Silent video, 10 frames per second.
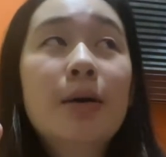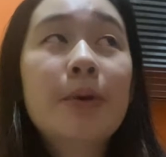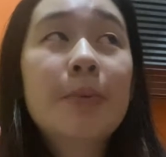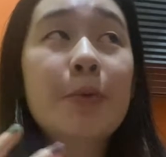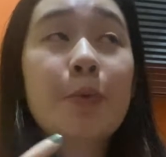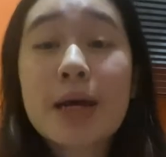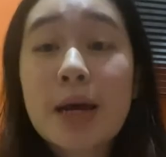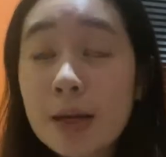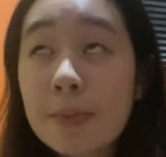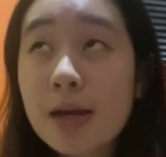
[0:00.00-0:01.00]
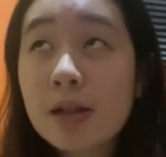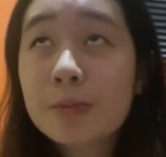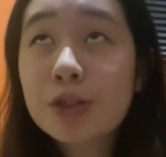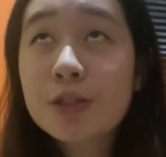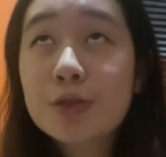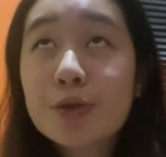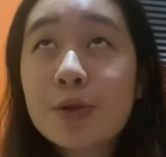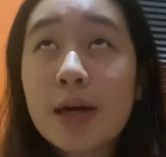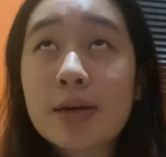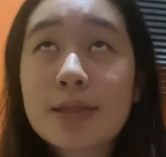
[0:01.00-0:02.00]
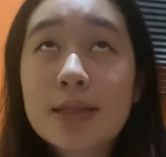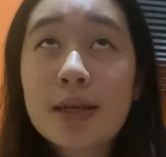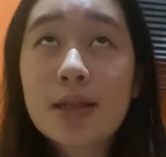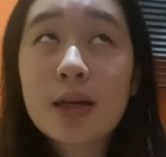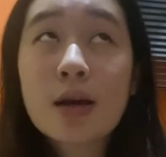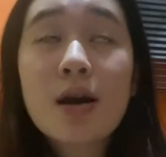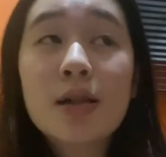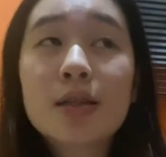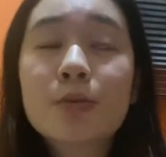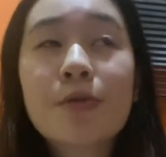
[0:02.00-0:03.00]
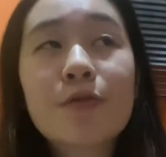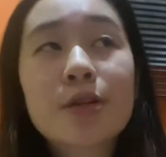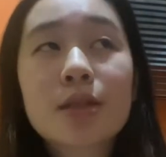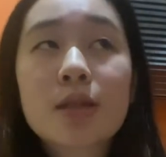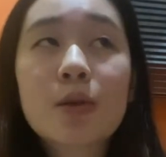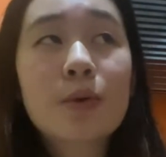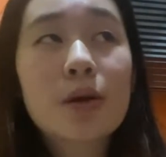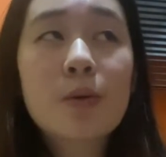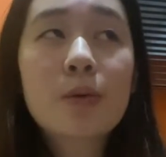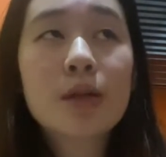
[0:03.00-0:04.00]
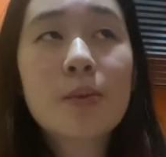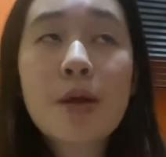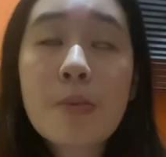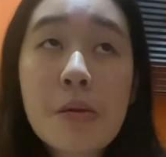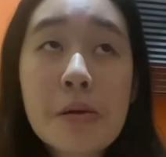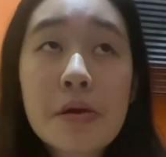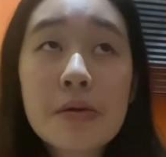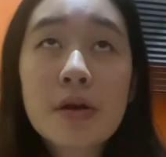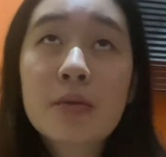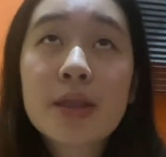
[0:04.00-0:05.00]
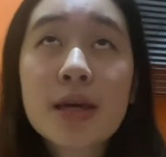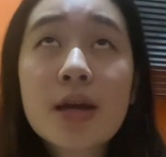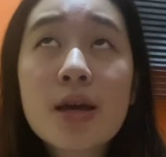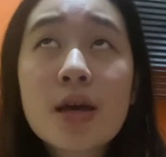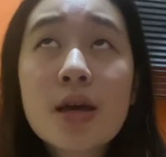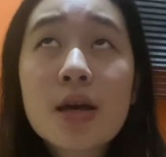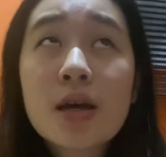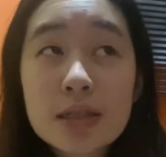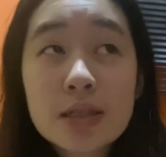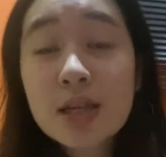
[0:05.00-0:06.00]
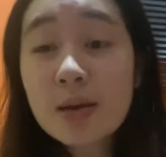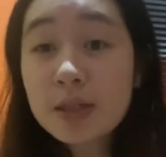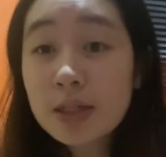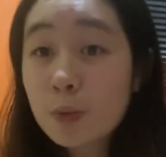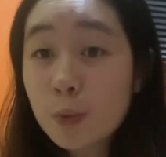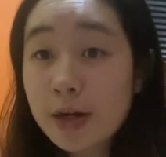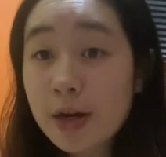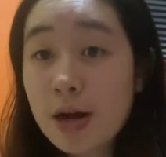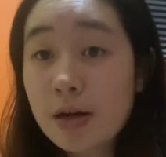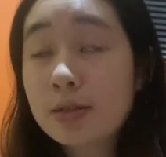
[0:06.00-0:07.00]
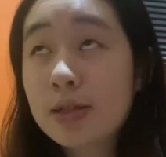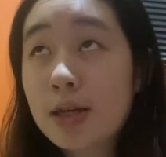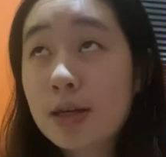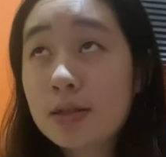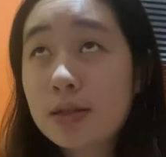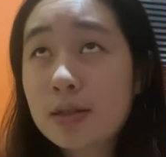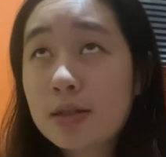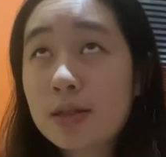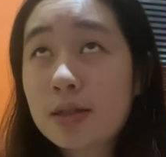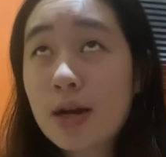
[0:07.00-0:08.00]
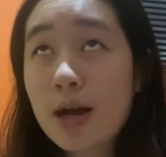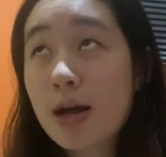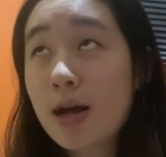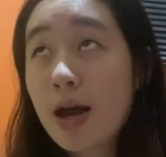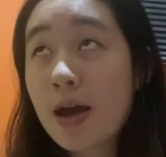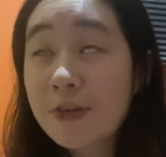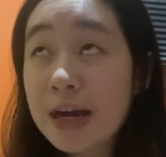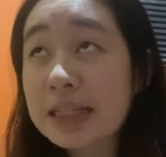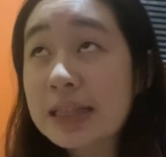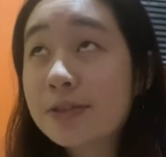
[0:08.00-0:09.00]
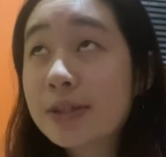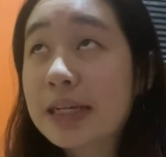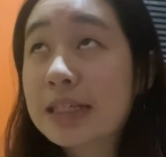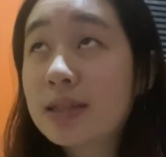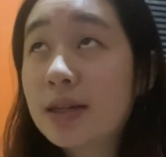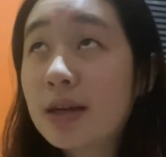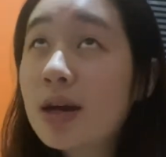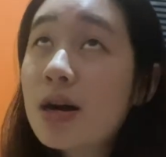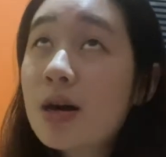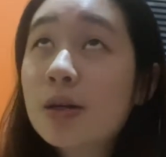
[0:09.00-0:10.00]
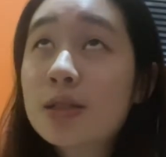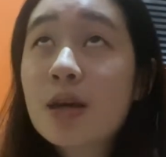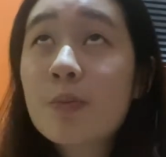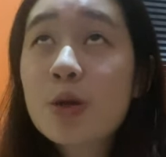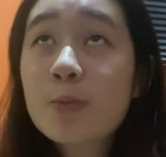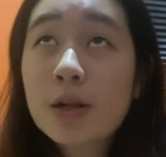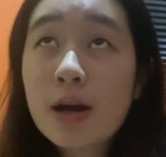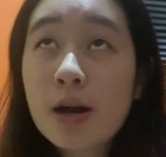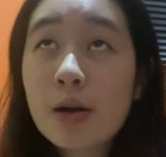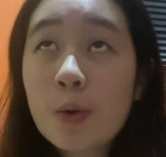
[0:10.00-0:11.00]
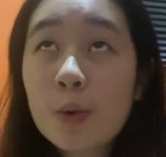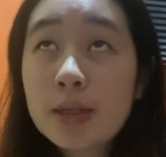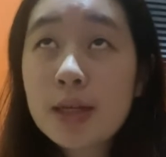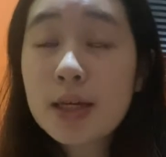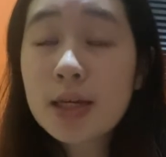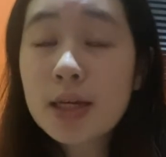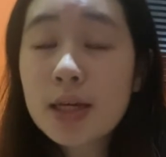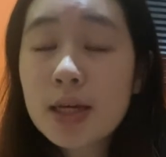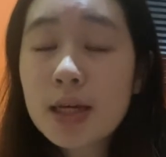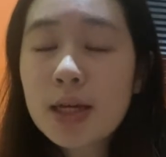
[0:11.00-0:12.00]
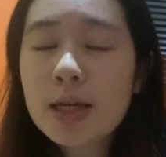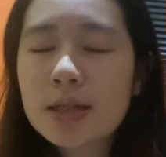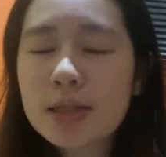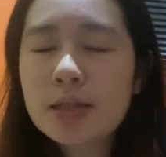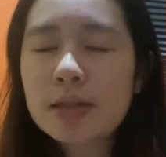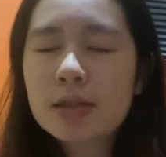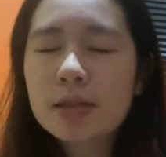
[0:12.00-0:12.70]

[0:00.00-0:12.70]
maybe when I'm in my elementary school, I was saying like, oh, let's be friends until we're old and blah, blah, blah, blah. But then some didn't work out. And I finally realized that, oh, some people are only in